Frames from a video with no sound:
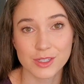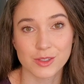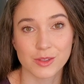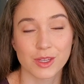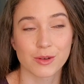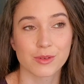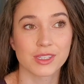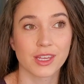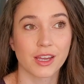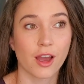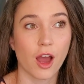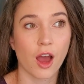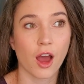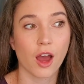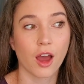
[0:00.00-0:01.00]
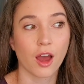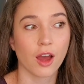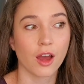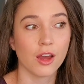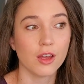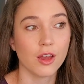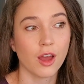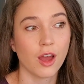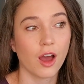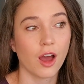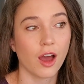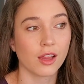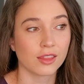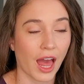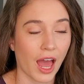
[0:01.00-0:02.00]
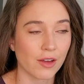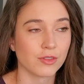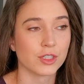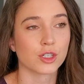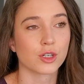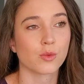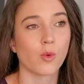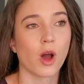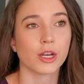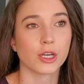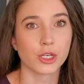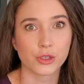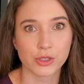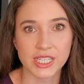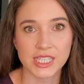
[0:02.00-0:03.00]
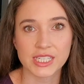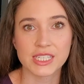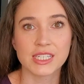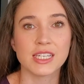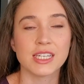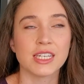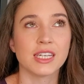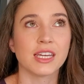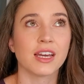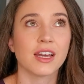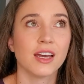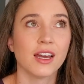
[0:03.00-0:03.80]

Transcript: So there was like a lavender one, a green tea,